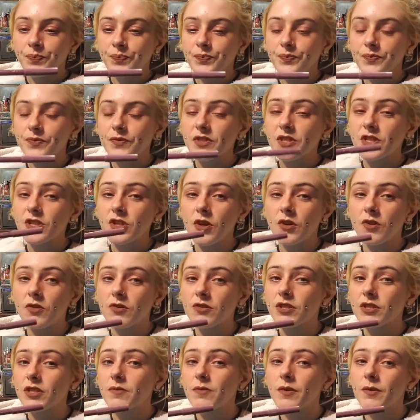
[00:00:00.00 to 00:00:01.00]
So,
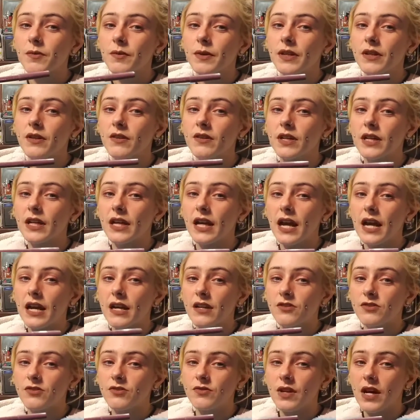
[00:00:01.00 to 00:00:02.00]
to be real, like, I
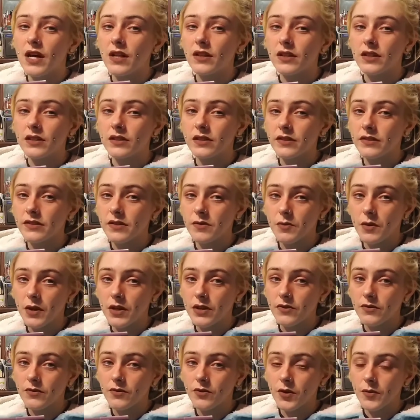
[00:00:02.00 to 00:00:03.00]
do not like this lip liner
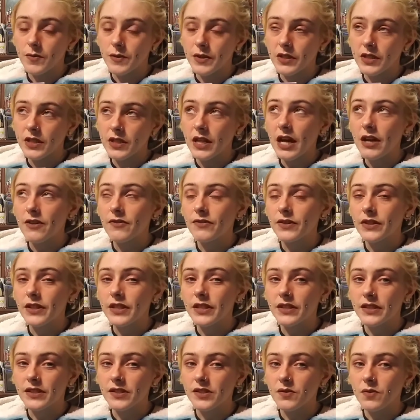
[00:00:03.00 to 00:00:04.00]
formula. I feel like
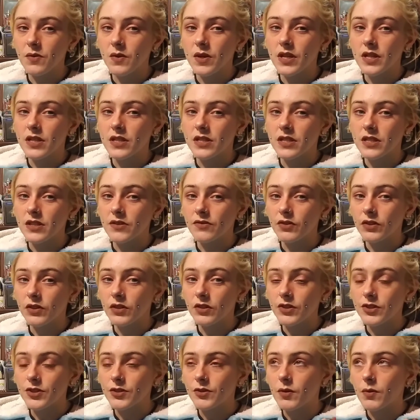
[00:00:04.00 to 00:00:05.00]
this one is difficult
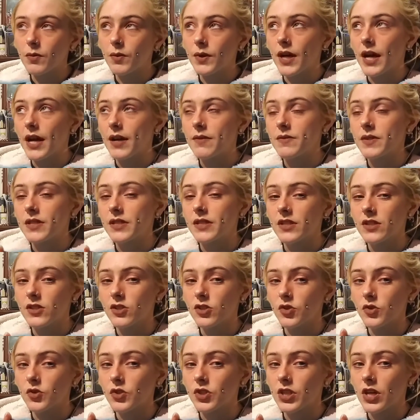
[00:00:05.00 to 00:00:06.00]
to apply because it's so
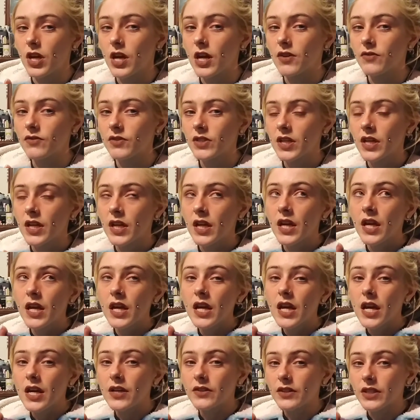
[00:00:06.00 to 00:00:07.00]
soft,
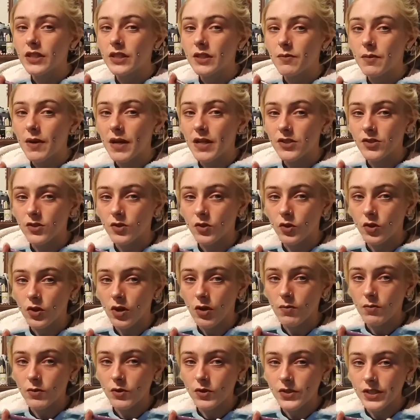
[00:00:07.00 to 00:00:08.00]
and like the pencil
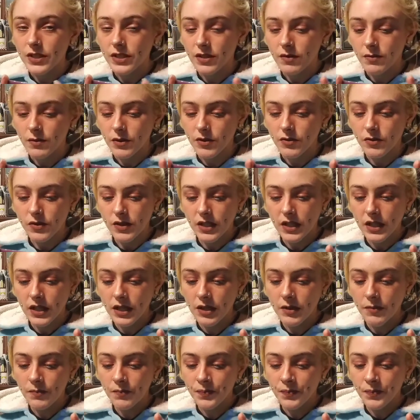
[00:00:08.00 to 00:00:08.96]
crumbles as I'm using it.